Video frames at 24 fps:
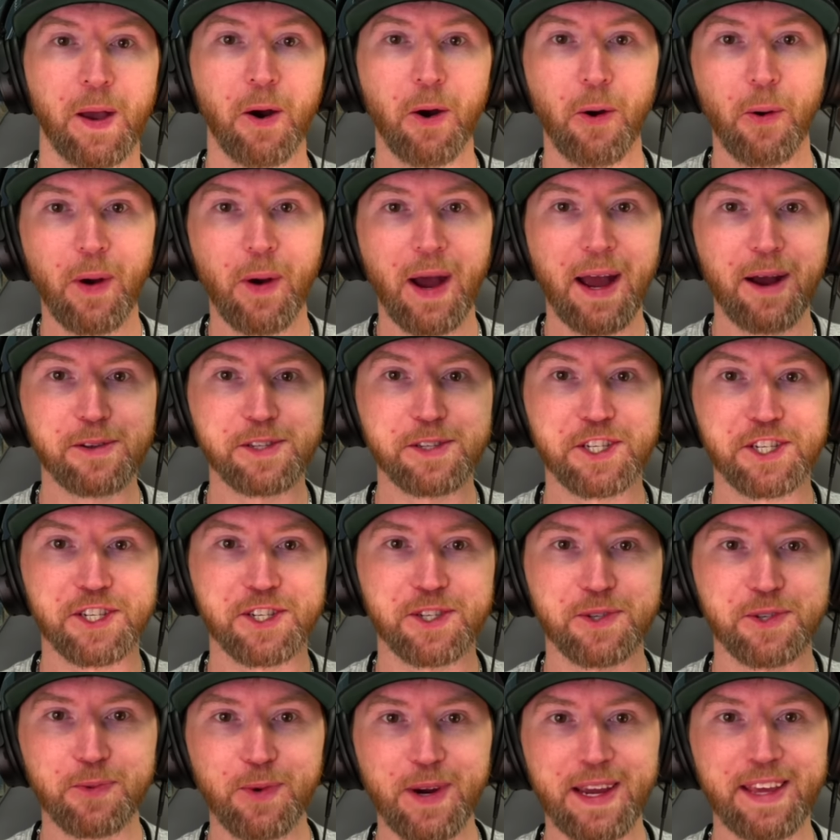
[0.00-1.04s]
Oh, how
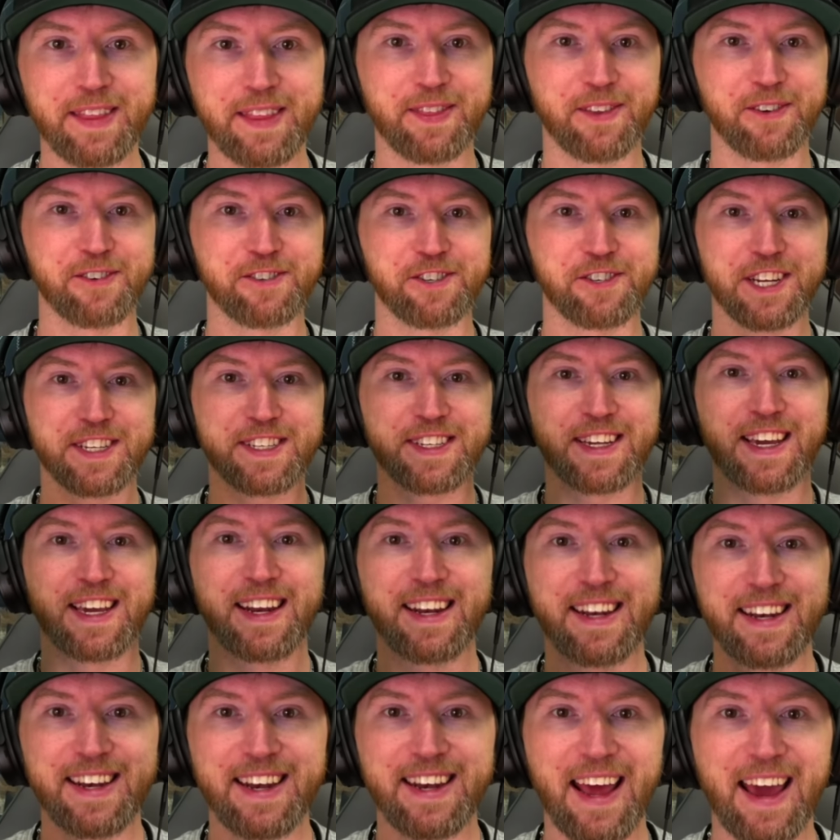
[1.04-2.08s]
sweet. They're just
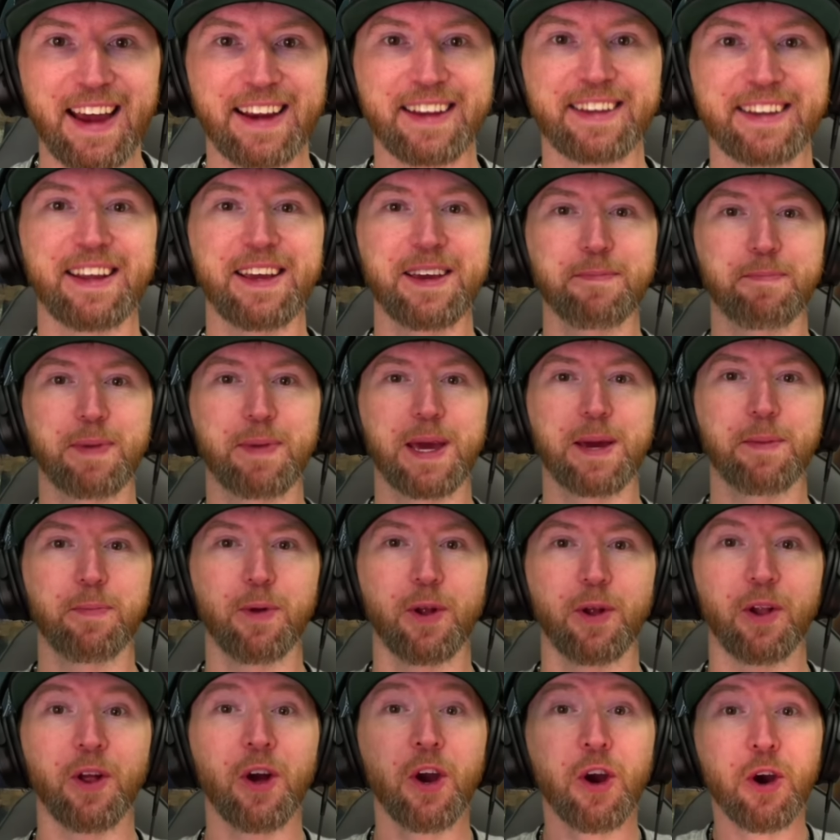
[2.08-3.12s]
connecting
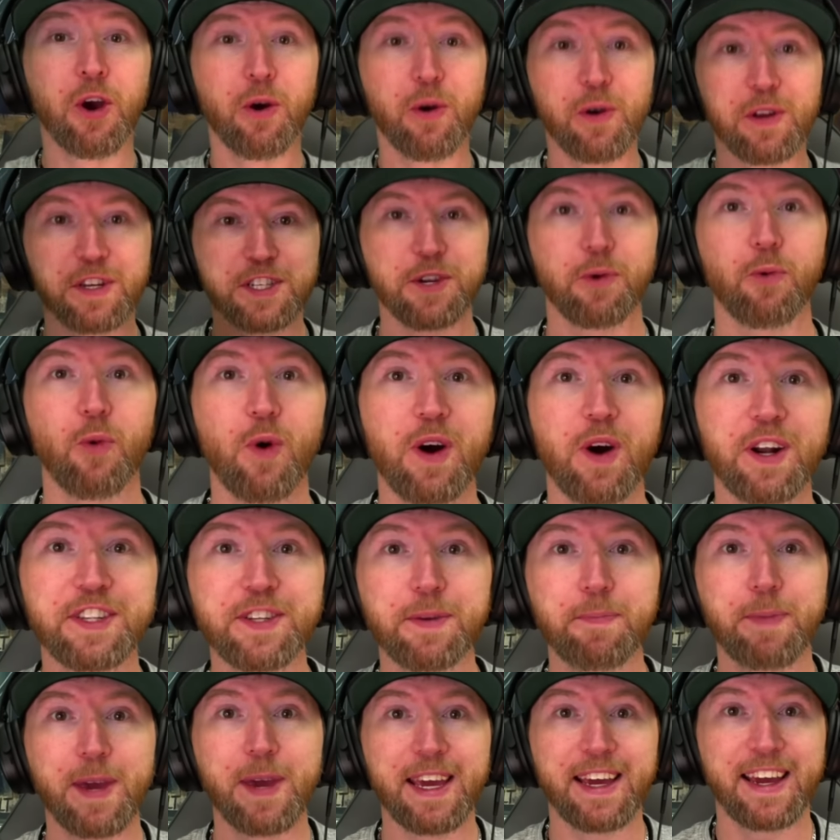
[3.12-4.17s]
people. Who doesn't want to
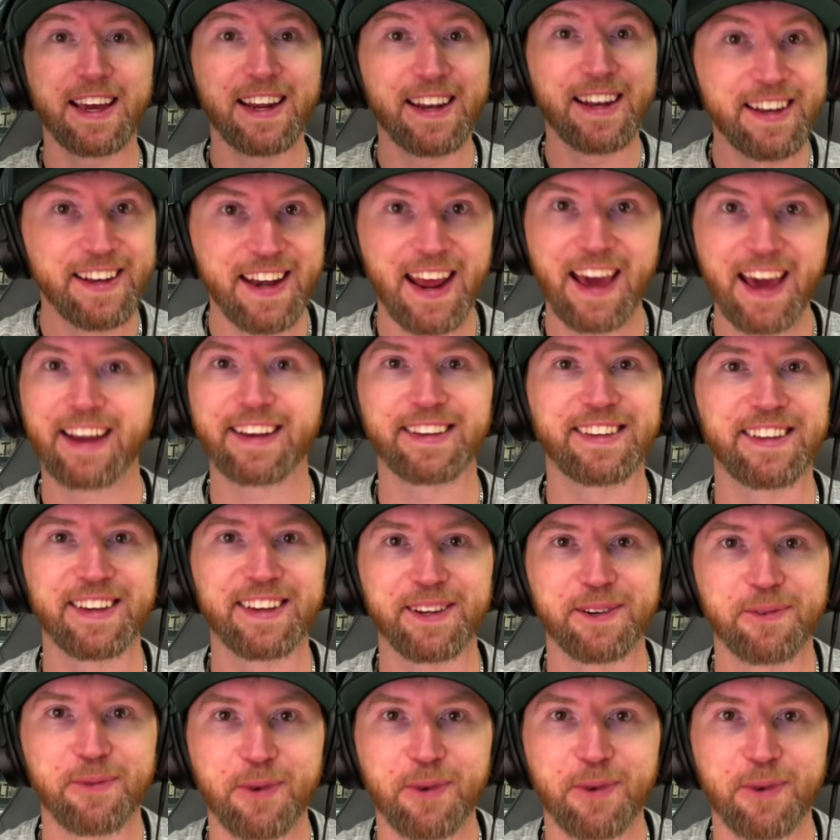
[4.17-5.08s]
be connected,